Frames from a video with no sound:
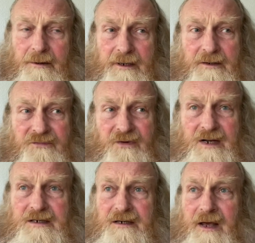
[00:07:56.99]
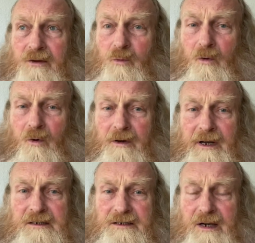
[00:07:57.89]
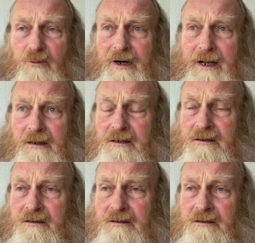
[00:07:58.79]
he can fight another war against someone else.